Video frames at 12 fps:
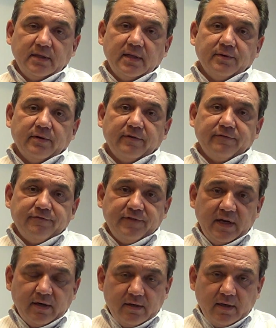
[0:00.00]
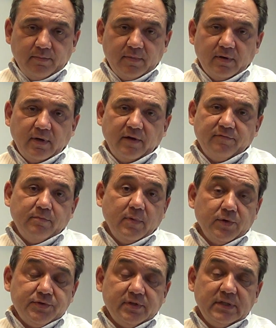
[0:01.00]
There were a fair number of
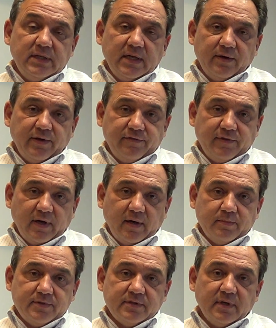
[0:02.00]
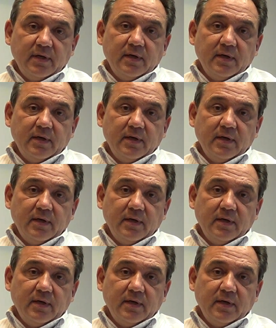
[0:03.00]
mostly dairy farms